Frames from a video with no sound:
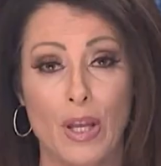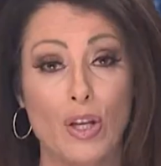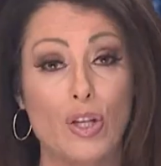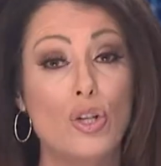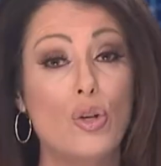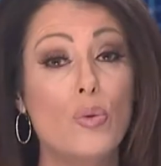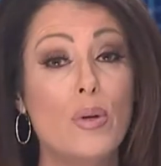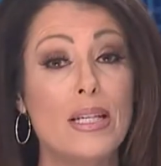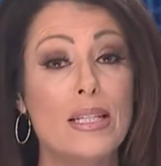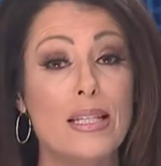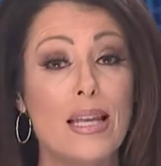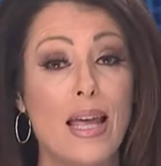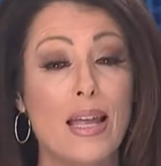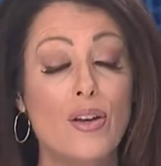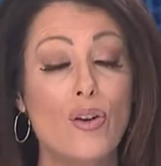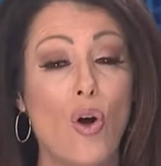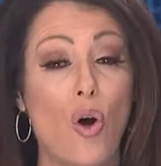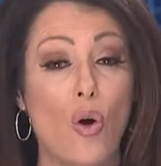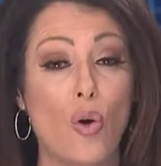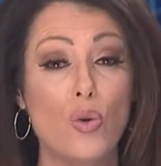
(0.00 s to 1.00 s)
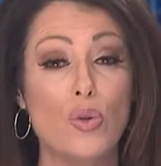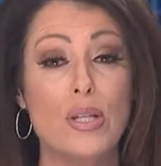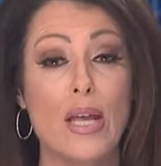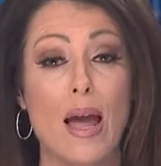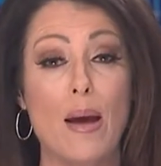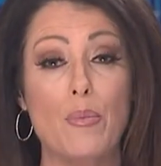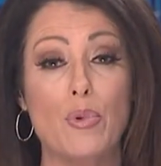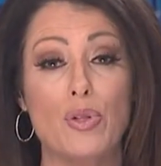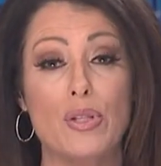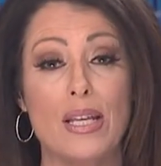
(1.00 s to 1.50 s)
New at 10,
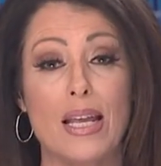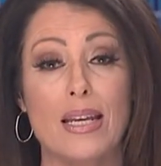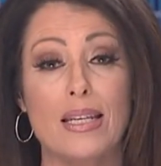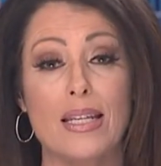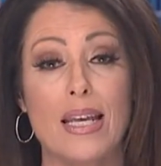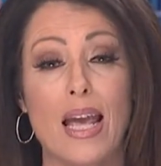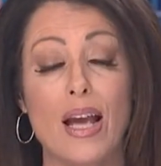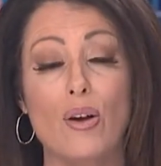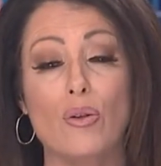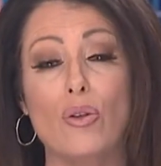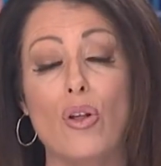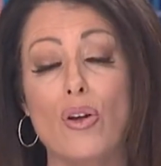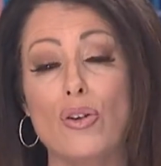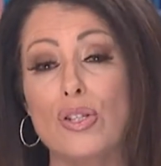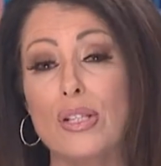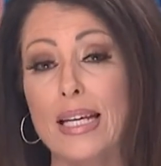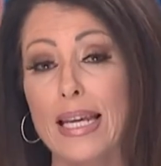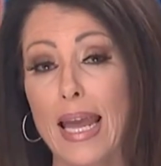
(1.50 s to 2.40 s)
Alzheimer's San Diego launched